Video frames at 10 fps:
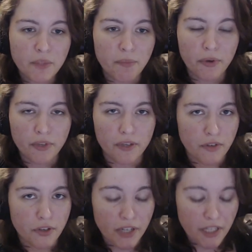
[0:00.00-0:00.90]
both of
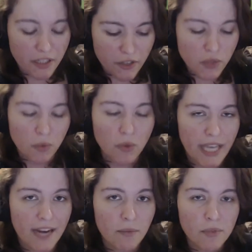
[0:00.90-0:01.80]
your individual
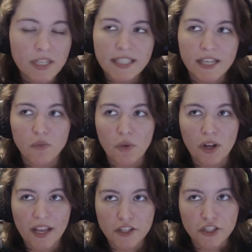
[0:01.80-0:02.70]
cameras as
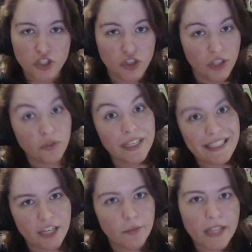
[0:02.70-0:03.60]
well as just general
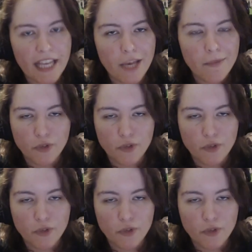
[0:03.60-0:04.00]
like double A,